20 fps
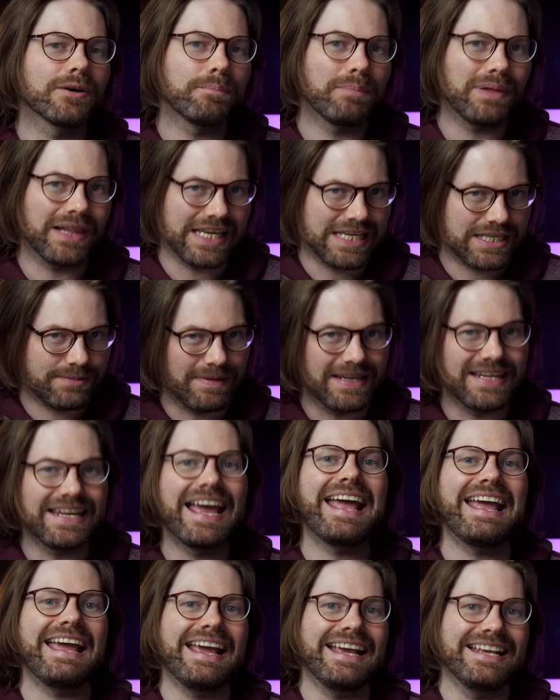placement
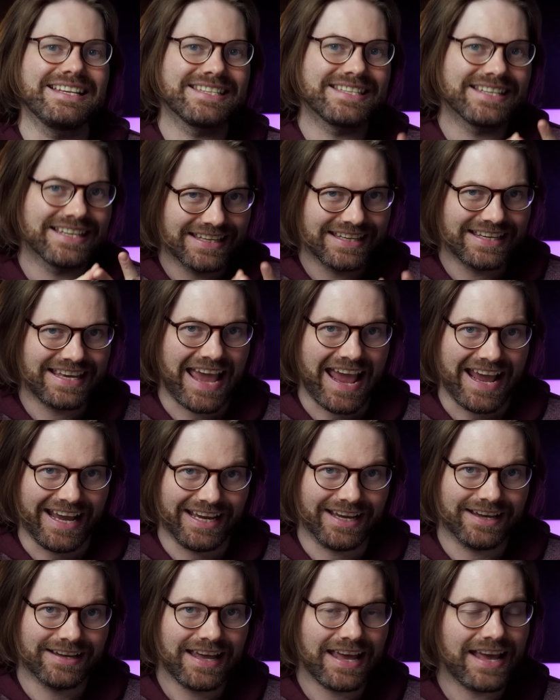is
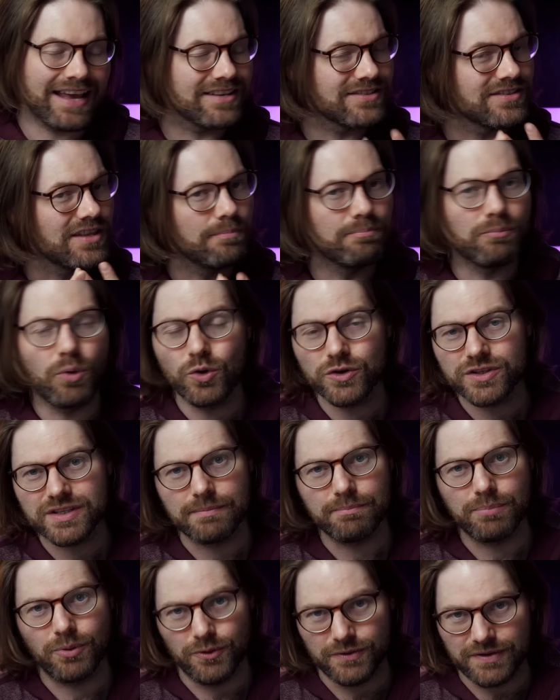king. It is the most
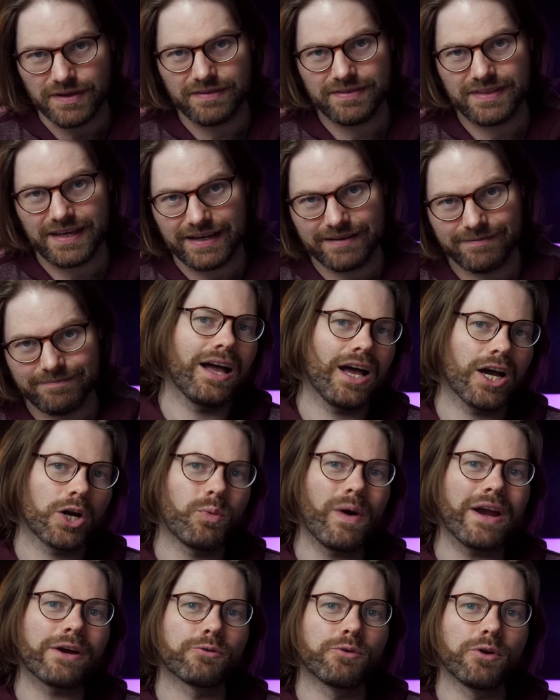important thing. A
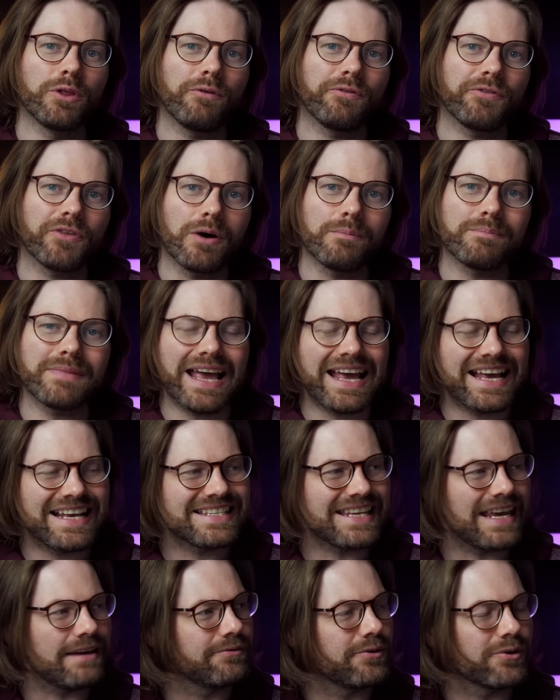quick rule of thumb
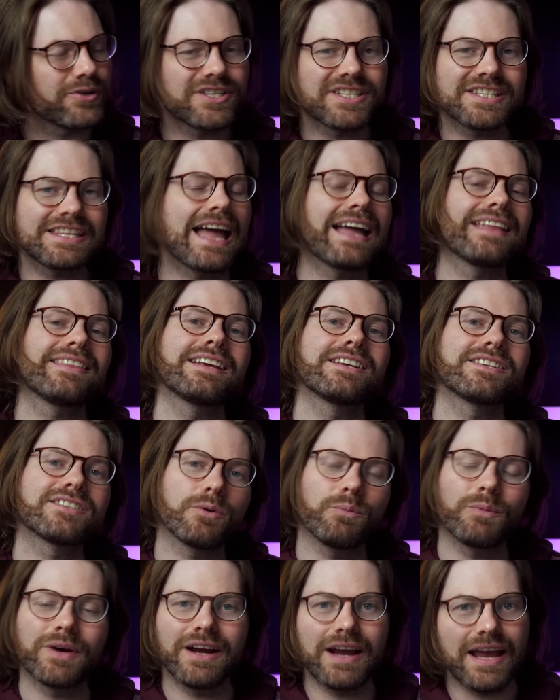is if you're standing
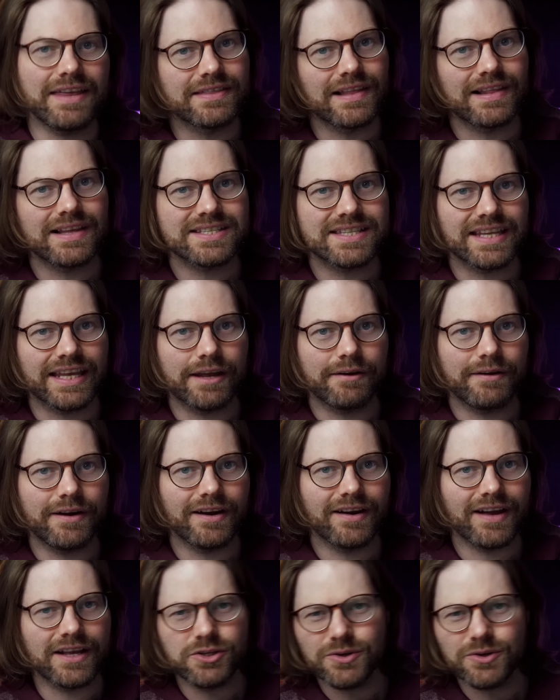somewhere in the listening area and